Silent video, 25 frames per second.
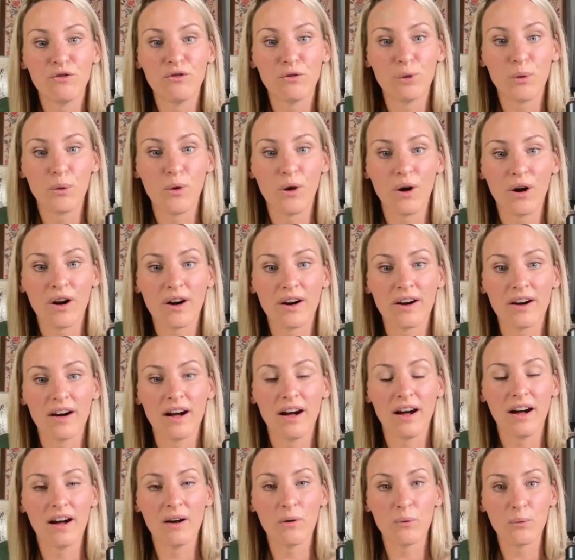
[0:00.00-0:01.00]

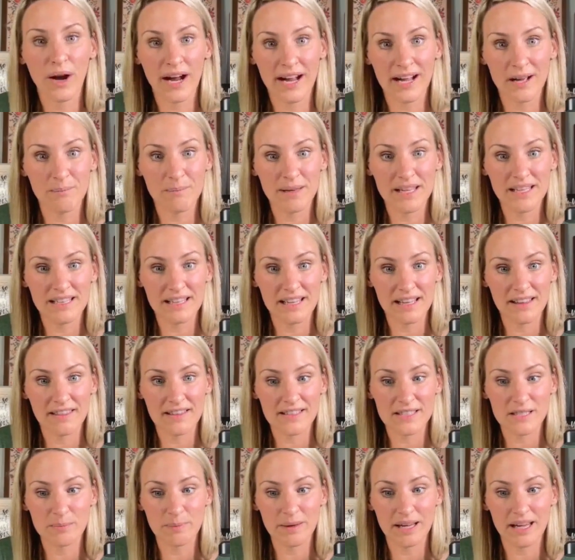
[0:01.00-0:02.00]
for recommending
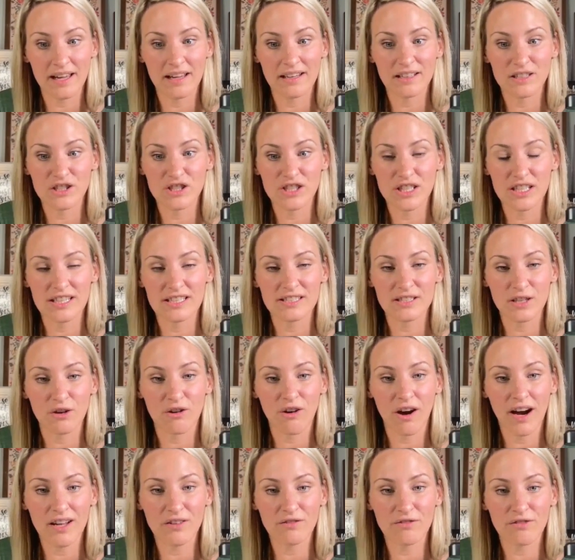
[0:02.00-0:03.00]
this pen. She is a
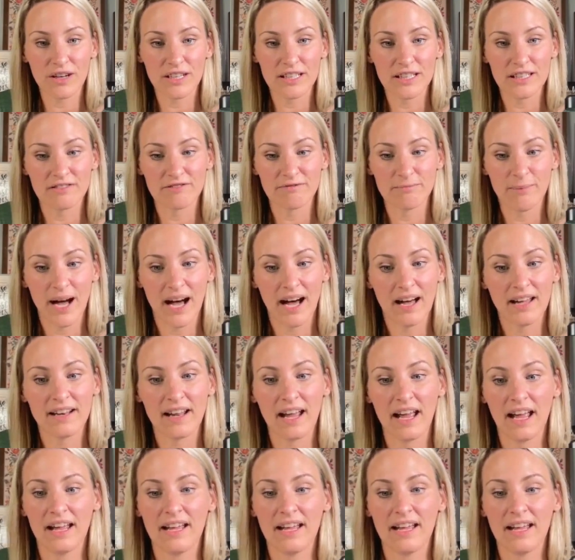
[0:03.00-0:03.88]
great friend of mine.